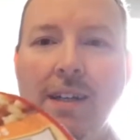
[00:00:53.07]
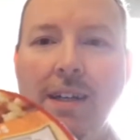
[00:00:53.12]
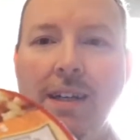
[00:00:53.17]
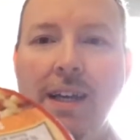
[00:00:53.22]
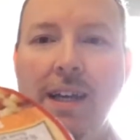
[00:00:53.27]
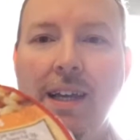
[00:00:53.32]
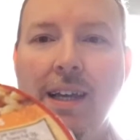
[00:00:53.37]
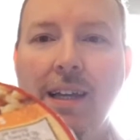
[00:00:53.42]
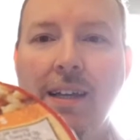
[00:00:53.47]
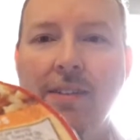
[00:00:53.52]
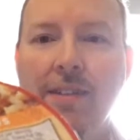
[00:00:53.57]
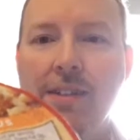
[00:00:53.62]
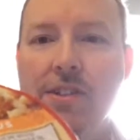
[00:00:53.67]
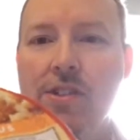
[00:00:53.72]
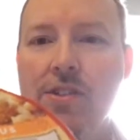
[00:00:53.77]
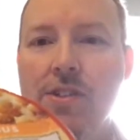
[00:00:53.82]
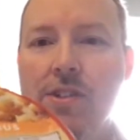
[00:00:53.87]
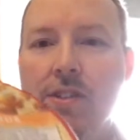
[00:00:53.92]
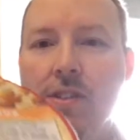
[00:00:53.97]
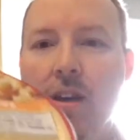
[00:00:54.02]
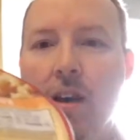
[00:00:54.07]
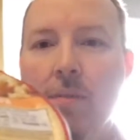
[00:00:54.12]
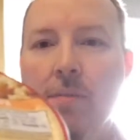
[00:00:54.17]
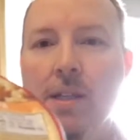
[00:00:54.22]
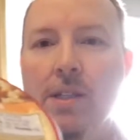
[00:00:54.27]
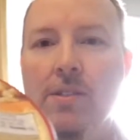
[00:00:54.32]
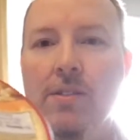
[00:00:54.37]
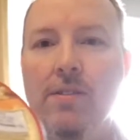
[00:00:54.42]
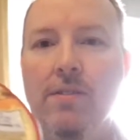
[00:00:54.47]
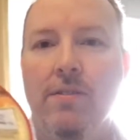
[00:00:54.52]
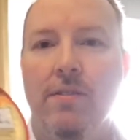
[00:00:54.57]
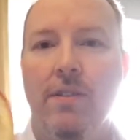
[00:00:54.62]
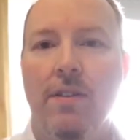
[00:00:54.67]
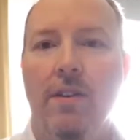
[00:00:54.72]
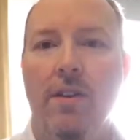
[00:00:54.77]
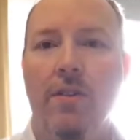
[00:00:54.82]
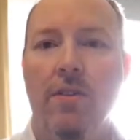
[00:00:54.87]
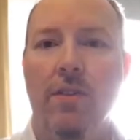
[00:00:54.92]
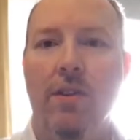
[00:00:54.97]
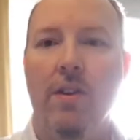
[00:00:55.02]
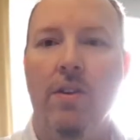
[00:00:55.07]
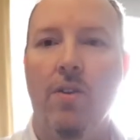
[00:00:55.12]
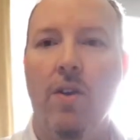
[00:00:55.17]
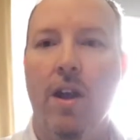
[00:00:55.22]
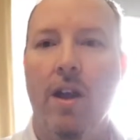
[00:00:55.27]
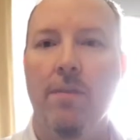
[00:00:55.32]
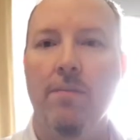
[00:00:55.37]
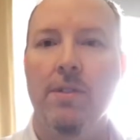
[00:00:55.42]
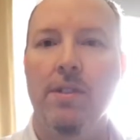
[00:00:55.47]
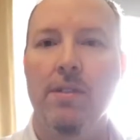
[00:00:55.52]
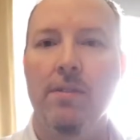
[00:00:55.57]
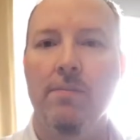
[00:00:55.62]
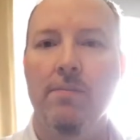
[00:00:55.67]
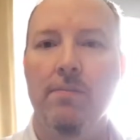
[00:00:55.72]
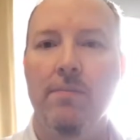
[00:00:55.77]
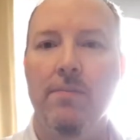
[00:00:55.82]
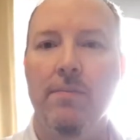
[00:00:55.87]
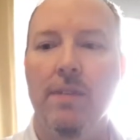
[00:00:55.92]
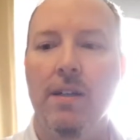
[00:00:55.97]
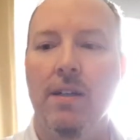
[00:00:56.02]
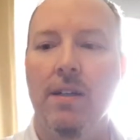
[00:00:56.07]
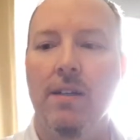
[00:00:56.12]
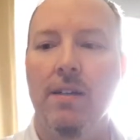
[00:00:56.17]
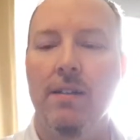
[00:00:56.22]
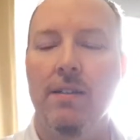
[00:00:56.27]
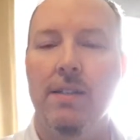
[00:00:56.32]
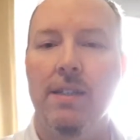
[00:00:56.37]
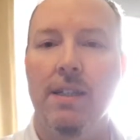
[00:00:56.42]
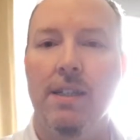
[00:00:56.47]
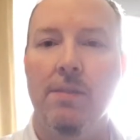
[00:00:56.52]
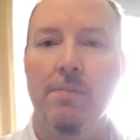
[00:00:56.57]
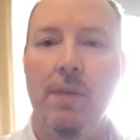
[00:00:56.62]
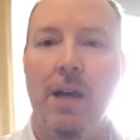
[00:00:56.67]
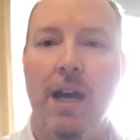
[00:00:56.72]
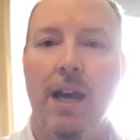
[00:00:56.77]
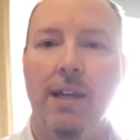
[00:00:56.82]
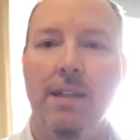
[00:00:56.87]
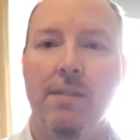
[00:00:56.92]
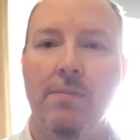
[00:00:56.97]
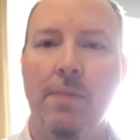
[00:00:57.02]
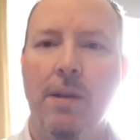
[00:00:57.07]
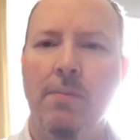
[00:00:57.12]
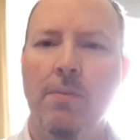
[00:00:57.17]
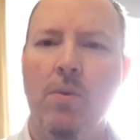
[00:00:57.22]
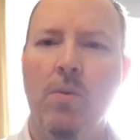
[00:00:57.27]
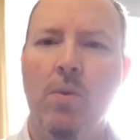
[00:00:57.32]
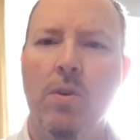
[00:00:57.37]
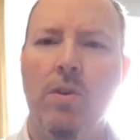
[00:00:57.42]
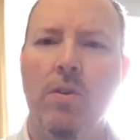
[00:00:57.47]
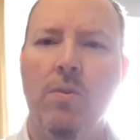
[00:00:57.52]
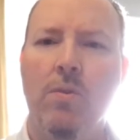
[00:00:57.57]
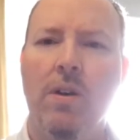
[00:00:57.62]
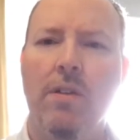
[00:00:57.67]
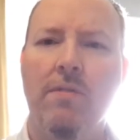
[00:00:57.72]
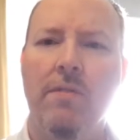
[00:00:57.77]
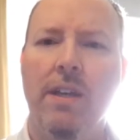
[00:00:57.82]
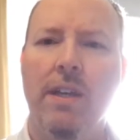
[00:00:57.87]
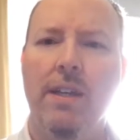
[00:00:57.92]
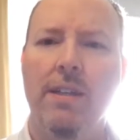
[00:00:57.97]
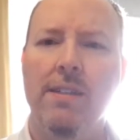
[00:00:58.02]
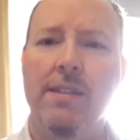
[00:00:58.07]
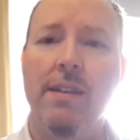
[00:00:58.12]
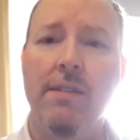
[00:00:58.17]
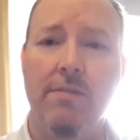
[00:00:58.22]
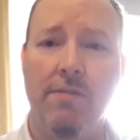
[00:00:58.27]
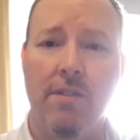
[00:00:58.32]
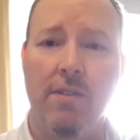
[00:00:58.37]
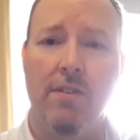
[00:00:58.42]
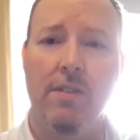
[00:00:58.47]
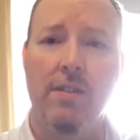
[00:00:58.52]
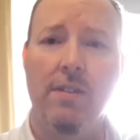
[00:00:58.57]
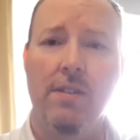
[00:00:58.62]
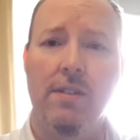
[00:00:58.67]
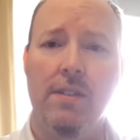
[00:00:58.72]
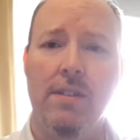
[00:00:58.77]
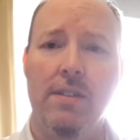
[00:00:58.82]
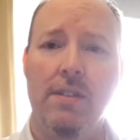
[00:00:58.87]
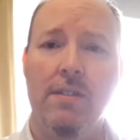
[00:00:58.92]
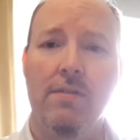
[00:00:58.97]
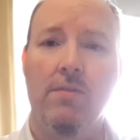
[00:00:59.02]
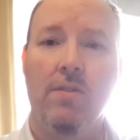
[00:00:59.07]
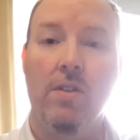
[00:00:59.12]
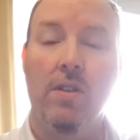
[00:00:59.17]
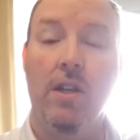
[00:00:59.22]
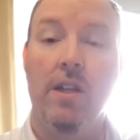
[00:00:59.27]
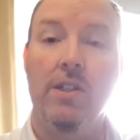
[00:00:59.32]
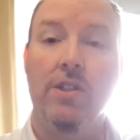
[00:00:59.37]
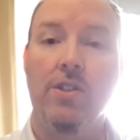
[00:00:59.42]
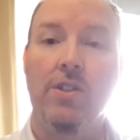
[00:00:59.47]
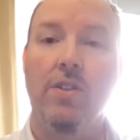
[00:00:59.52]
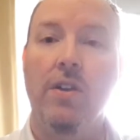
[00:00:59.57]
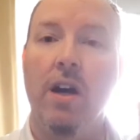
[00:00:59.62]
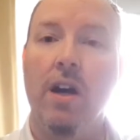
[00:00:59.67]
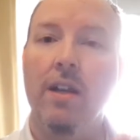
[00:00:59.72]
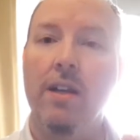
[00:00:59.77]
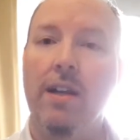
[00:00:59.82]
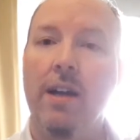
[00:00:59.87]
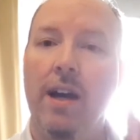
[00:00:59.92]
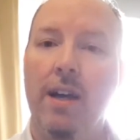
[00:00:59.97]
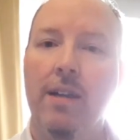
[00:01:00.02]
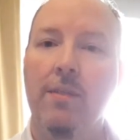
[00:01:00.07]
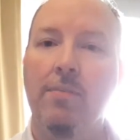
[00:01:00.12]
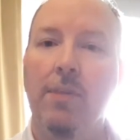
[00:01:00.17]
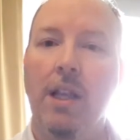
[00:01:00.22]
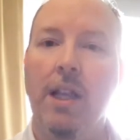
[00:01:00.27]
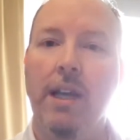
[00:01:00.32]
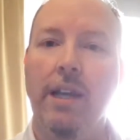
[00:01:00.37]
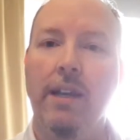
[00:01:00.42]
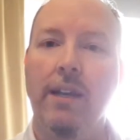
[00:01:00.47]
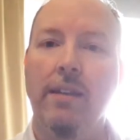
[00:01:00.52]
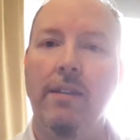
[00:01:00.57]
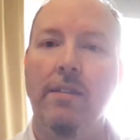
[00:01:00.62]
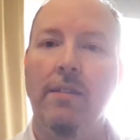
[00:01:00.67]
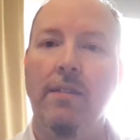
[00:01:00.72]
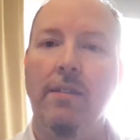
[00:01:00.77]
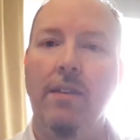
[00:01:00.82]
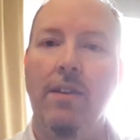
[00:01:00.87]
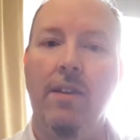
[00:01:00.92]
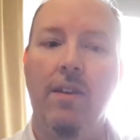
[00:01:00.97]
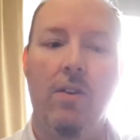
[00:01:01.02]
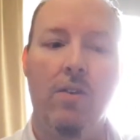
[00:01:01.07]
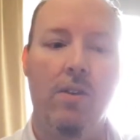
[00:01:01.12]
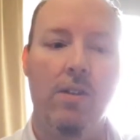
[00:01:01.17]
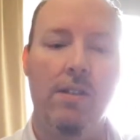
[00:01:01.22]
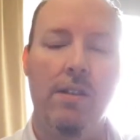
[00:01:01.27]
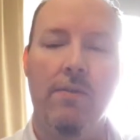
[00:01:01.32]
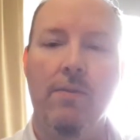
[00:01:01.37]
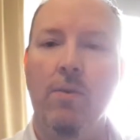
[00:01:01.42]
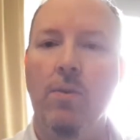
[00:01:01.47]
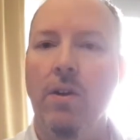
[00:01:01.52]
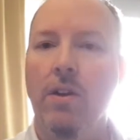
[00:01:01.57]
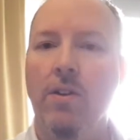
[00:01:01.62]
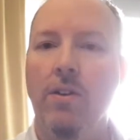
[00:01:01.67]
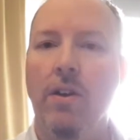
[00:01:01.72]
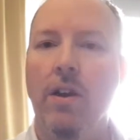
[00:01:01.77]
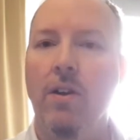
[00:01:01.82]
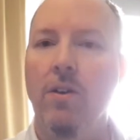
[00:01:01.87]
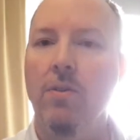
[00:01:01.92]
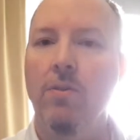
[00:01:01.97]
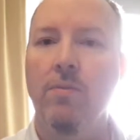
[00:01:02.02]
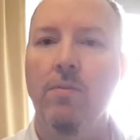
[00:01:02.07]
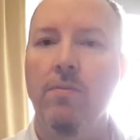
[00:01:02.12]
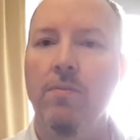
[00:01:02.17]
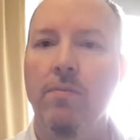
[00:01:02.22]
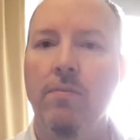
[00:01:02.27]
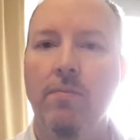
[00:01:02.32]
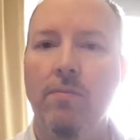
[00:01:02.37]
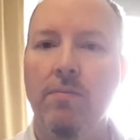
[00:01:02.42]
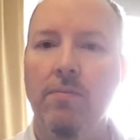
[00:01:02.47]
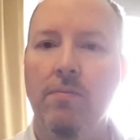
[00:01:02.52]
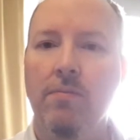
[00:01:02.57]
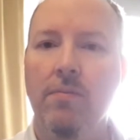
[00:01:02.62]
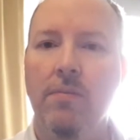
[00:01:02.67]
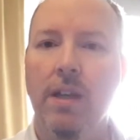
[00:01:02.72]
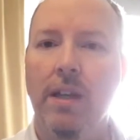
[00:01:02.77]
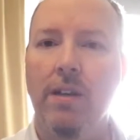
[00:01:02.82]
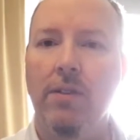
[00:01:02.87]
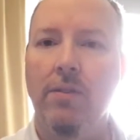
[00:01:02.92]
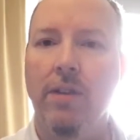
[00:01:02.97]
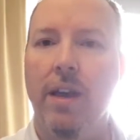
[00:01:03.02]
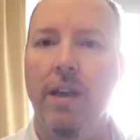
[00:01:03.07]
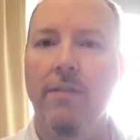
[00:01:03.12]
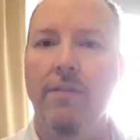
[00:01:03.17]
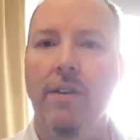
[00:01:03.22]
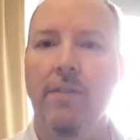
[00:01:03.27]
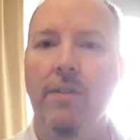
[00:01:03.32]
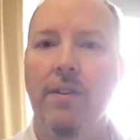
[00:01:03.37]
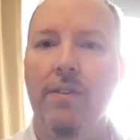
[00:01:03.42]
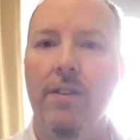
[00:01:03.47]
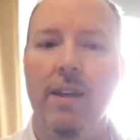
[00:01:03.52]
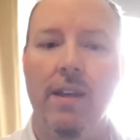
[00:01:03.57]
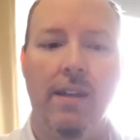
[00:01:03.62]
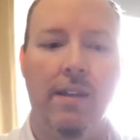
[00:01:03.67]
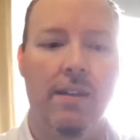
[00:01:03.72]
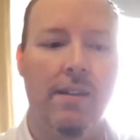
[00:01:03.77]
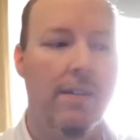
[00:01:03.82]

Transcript: And this is just hummus. You know, you can grab some 6-packs. People wonder what vegans eat for lunch. You got to kind of plan, you know, because everywhere you go, they don't have everything.